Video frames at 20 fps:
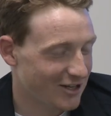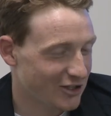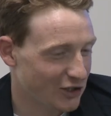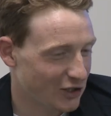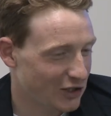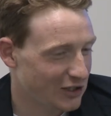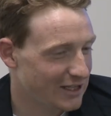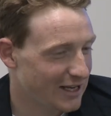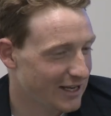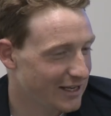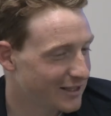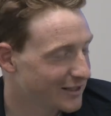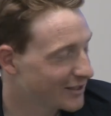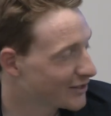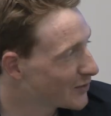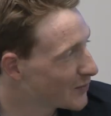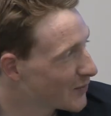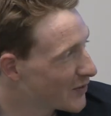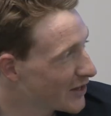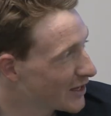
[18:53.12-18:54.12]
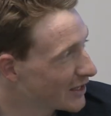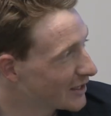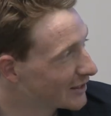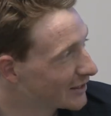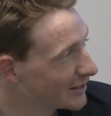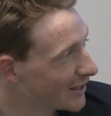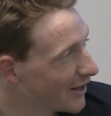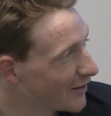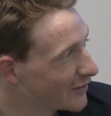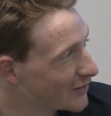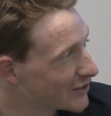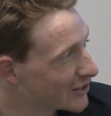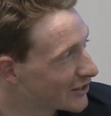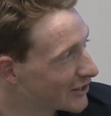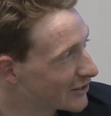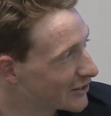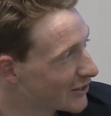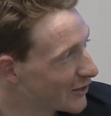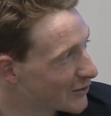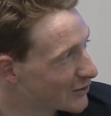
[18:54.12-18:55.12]
I should have taken some thicker gloves,
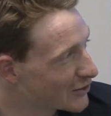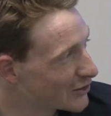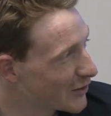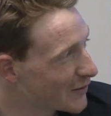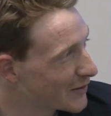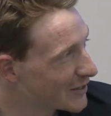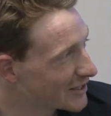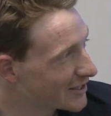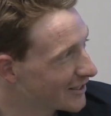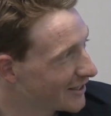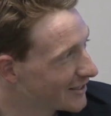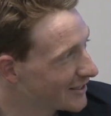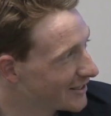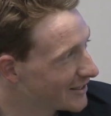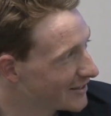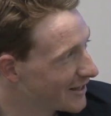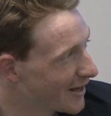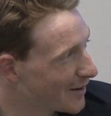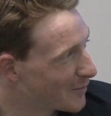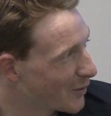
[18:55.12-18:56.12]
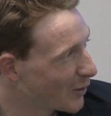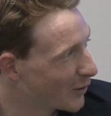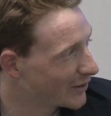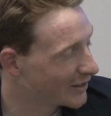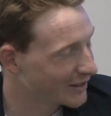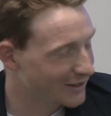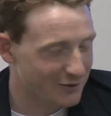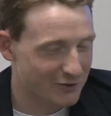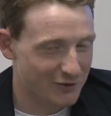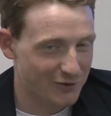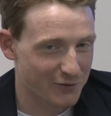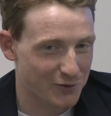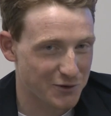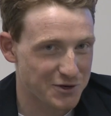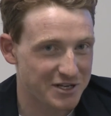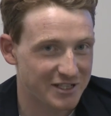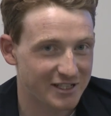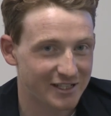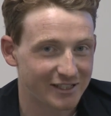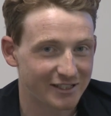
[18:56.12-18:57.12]
because I was so excited that morning. It was
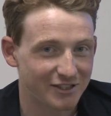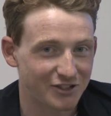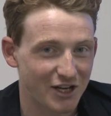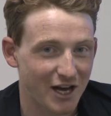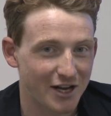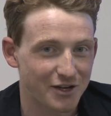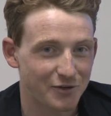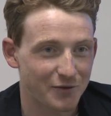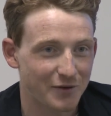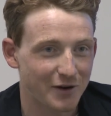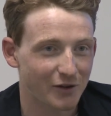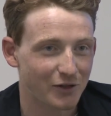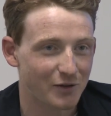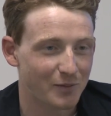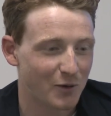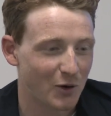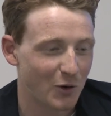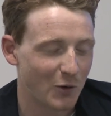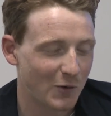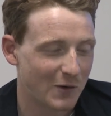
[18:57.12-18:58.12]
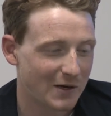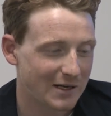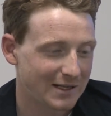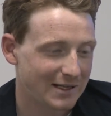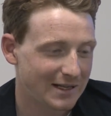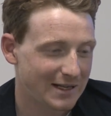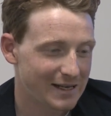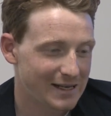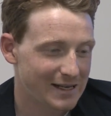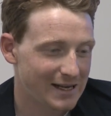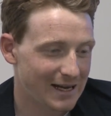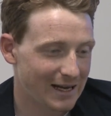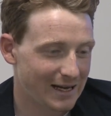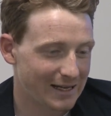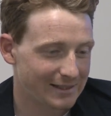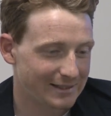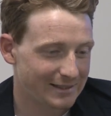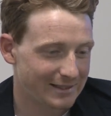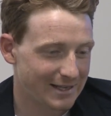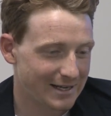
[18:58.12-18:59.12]
freezing in January on the Mall,
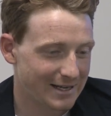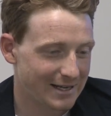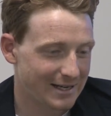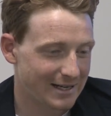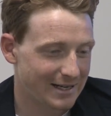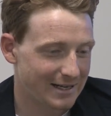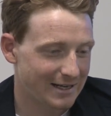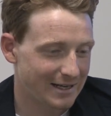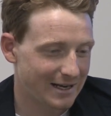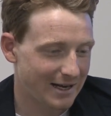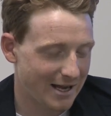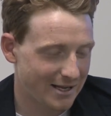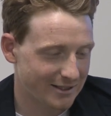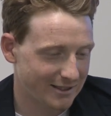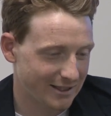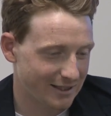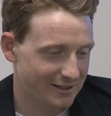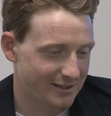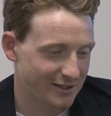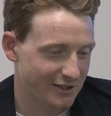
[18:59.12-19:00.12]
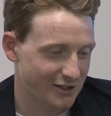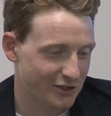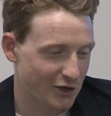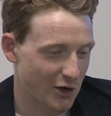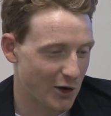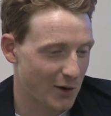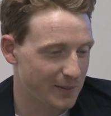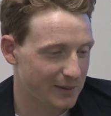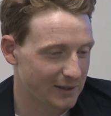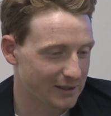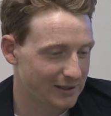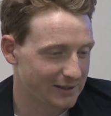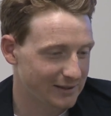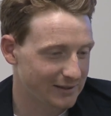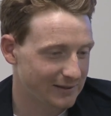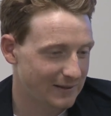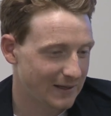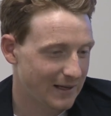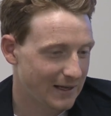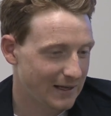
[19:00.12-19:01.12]
and uh, I actually had to stop at
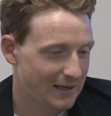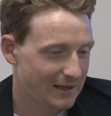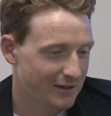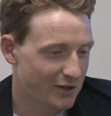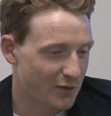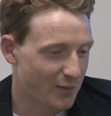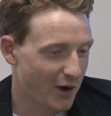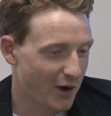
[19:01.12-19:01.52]
the